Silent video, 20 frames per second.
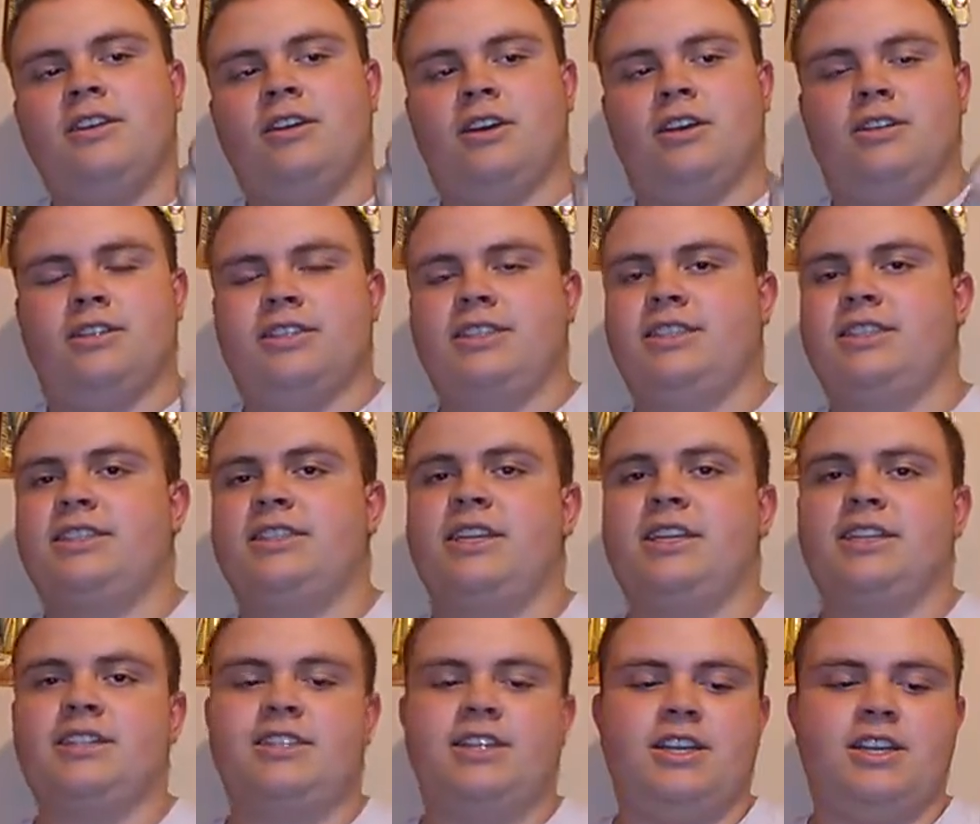The
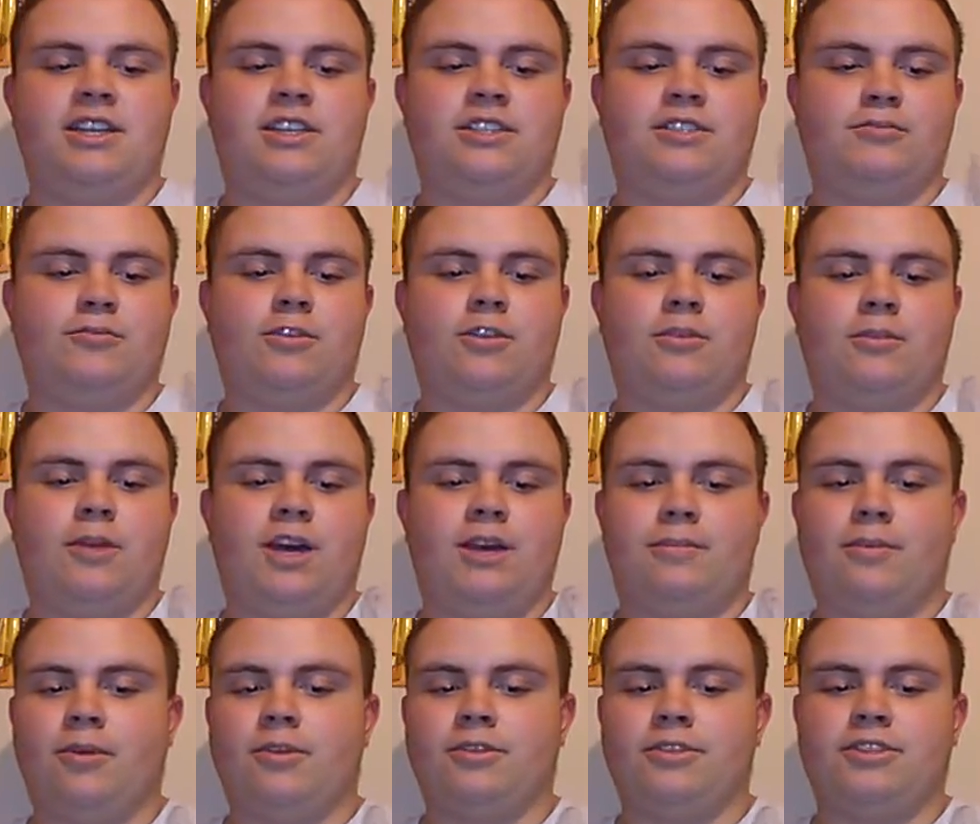6XD is one of my
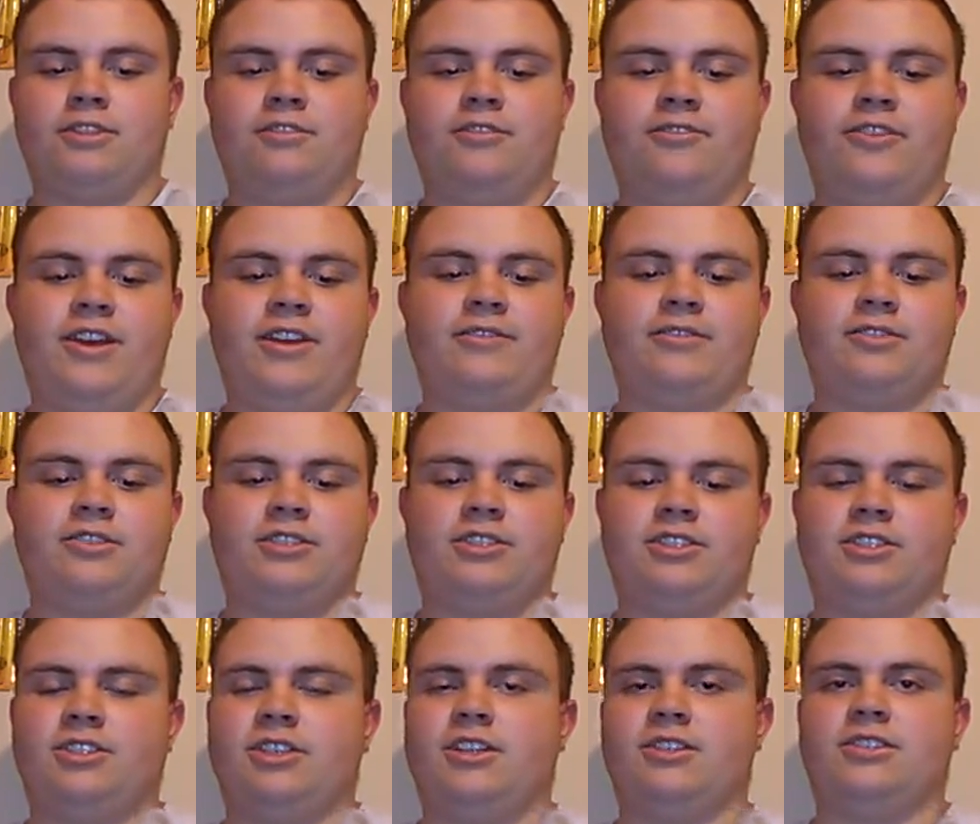personal favorites
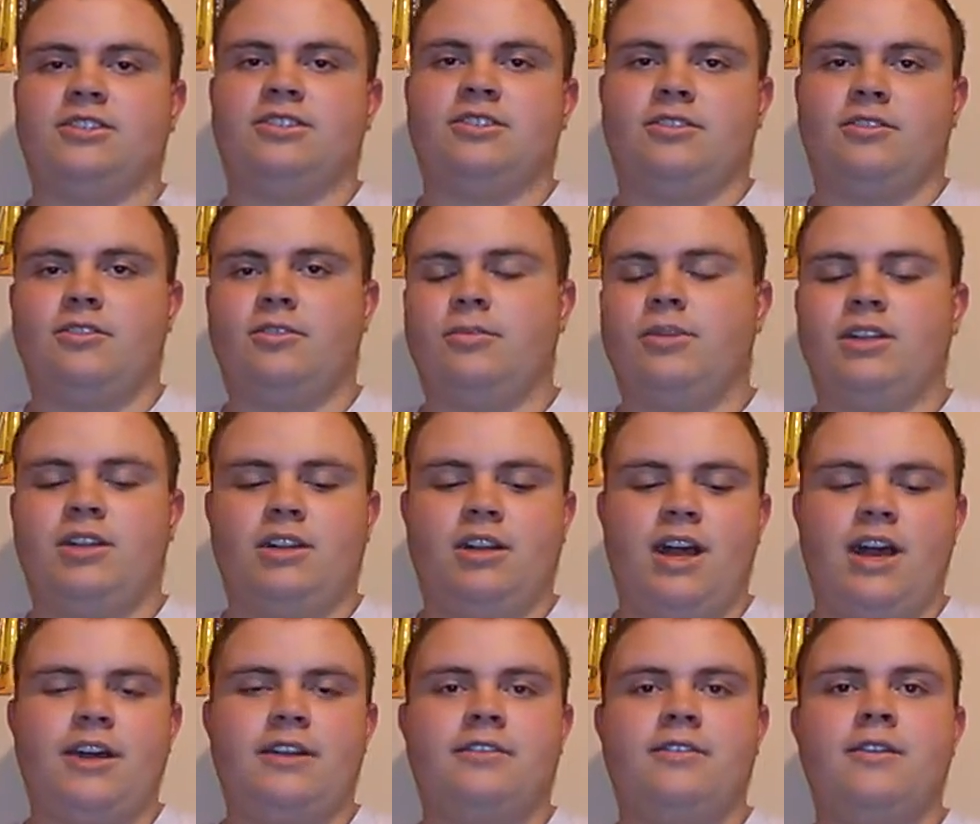just because it's a little bit
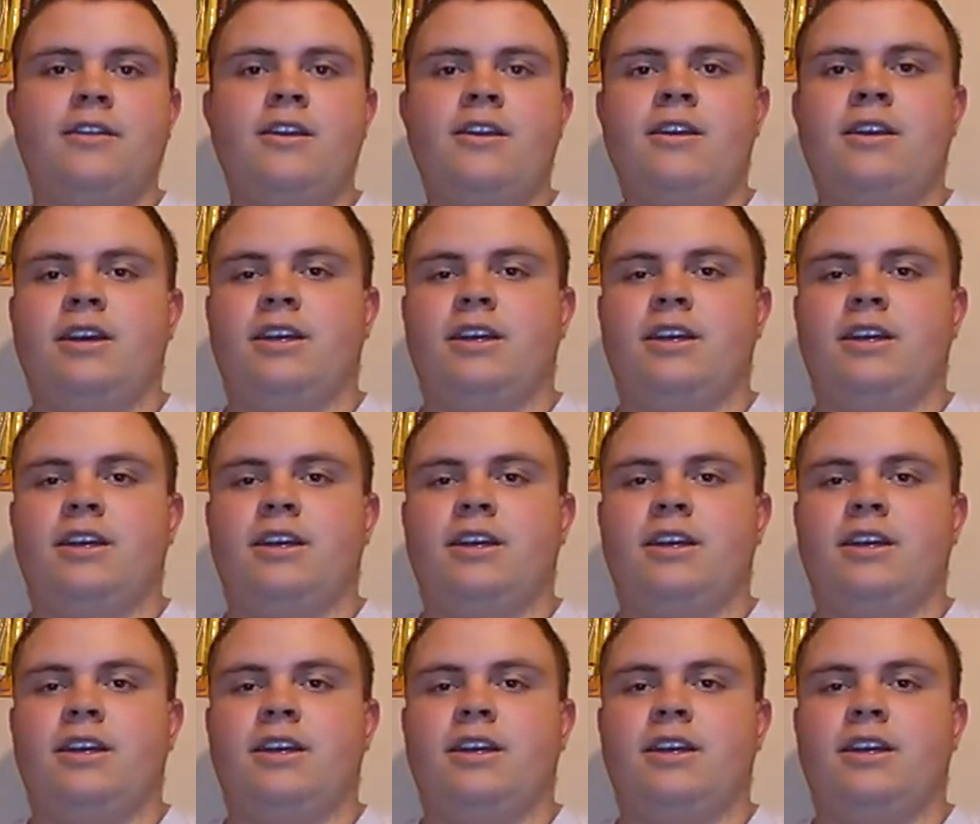lighter.